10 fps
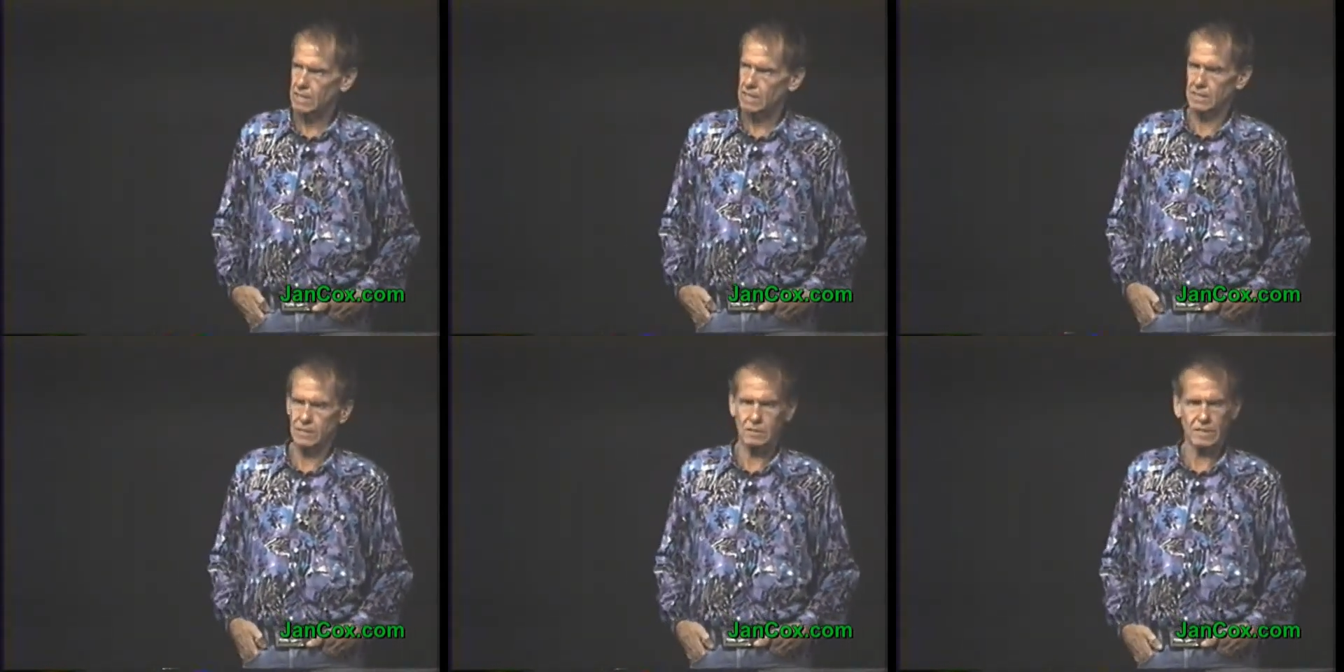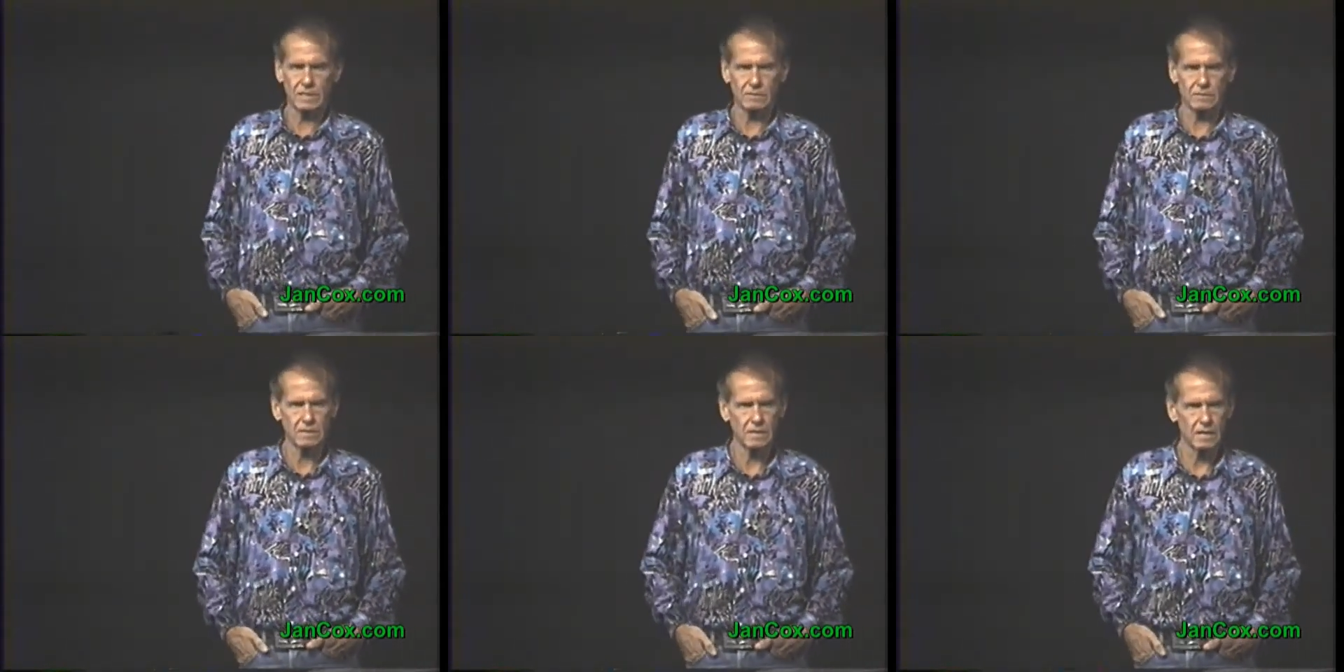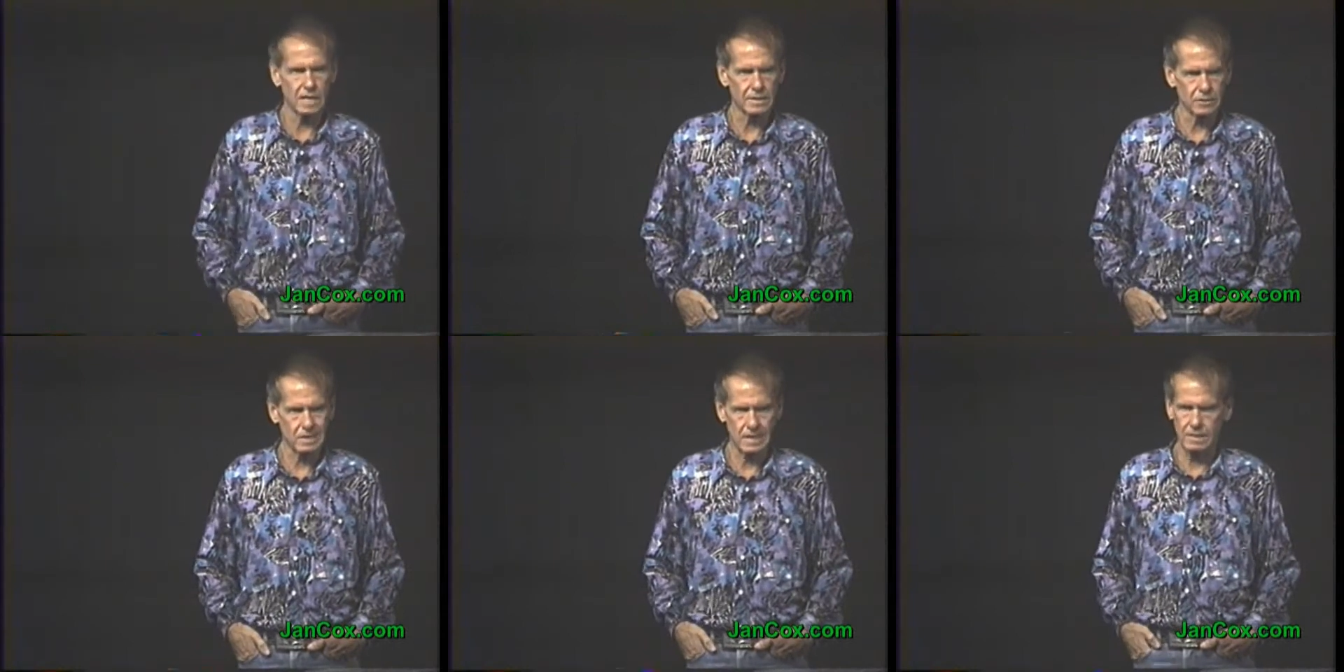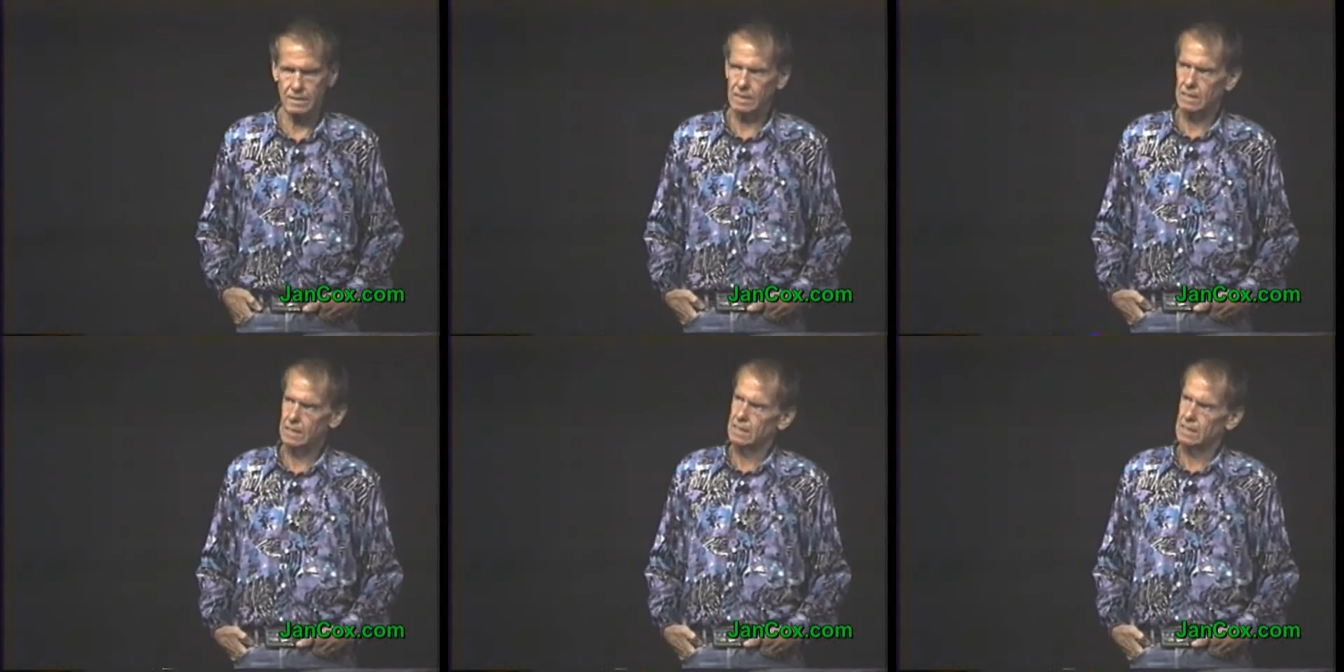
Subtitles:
another state of understanding.